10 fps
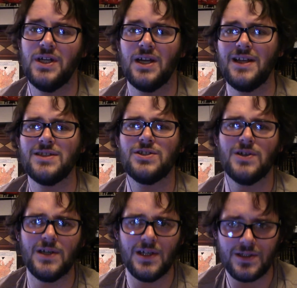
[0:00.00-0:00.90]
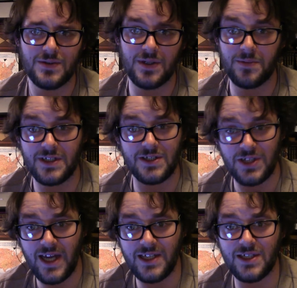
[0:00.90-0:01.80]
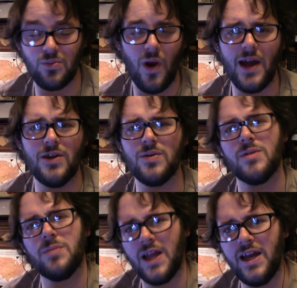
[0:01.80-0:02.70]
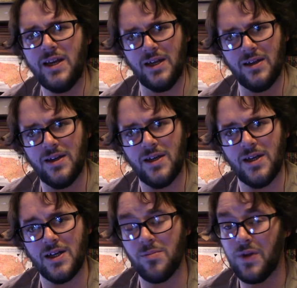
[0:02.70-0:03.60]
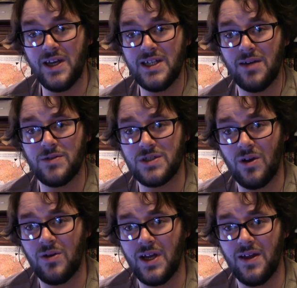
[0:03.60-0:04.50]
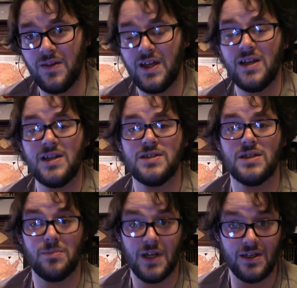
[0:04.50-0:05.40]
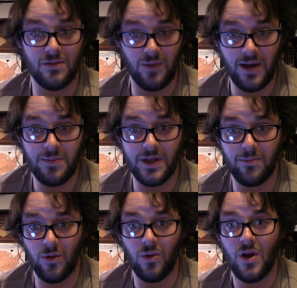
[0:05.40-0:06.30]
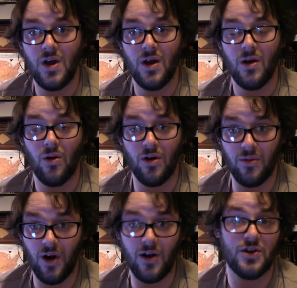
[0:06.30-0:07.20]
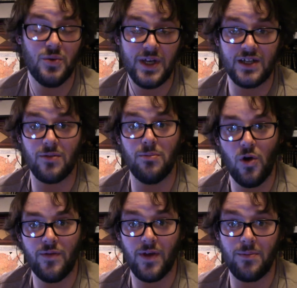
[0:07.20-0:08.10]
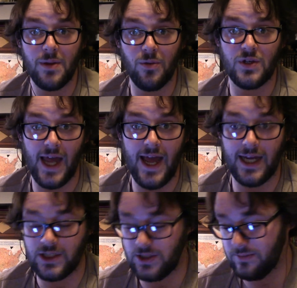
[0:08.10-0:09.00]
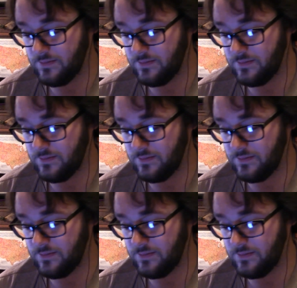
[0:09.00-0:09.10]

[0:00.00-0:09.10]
And unless you're going to do something to change it, why are you complaining? Complaining never solved anything unless you complain to the right people or are doing it to motivate people to action.